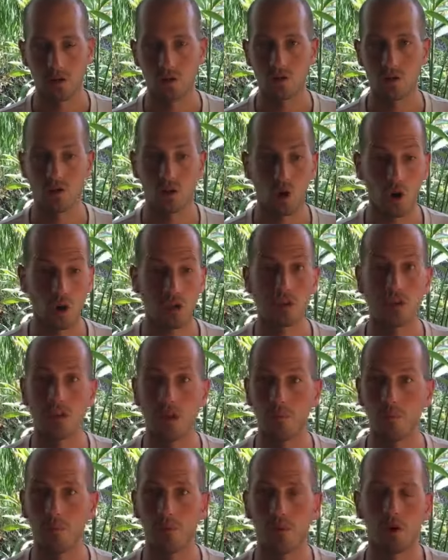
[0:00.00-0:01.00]
Start
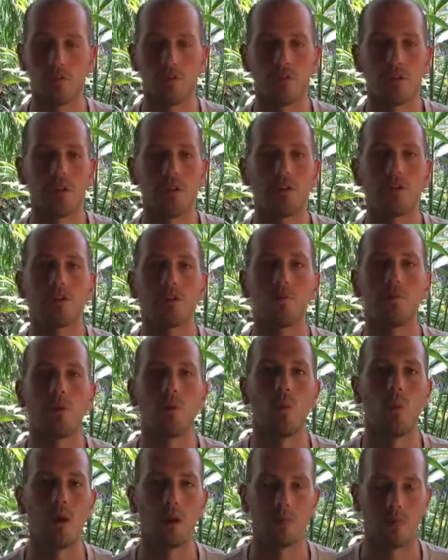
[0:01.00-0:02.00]
simple though. If it needs to
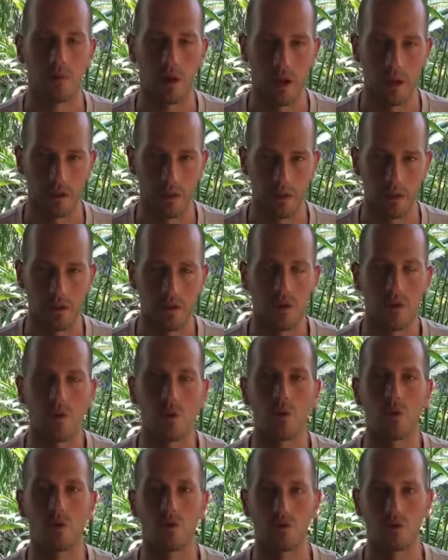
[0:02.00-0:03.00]
be one breath
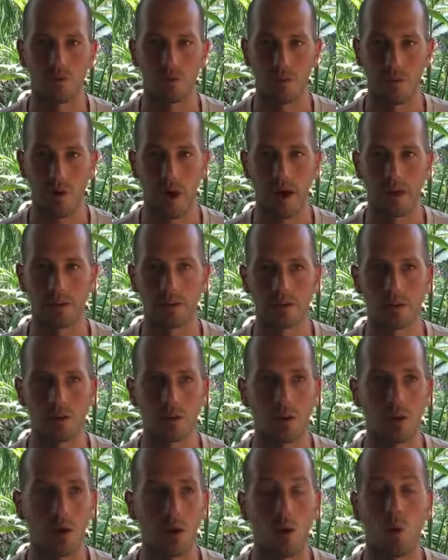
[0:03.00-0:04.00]
or three breaths,
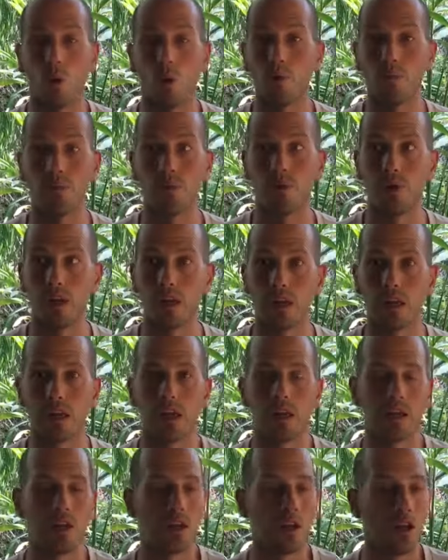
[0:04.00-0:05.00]
or bring
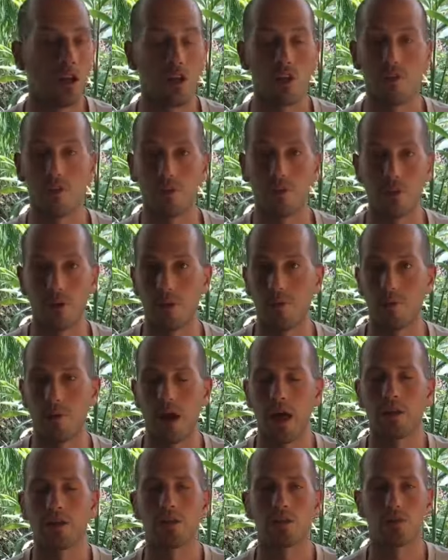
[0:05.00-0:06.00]
in 3
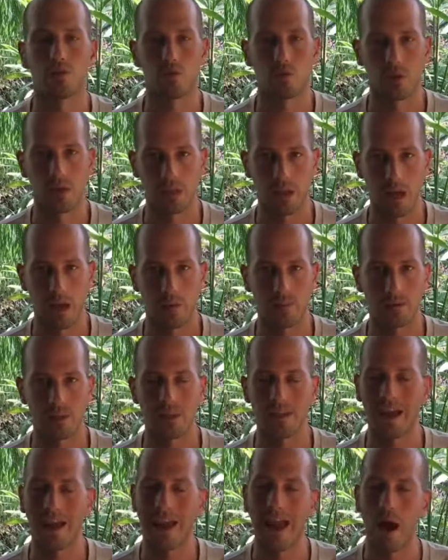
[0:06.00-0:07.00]
breaths 3 times
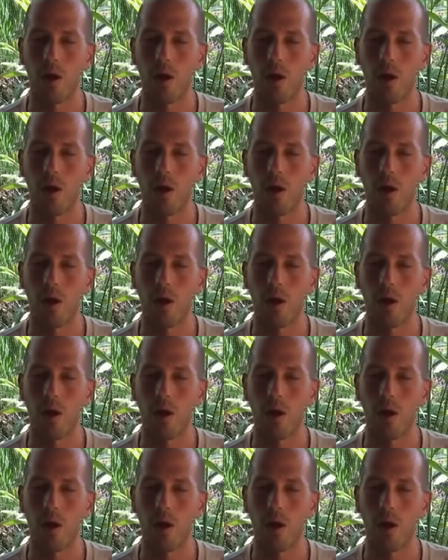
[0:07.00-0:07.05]
a day.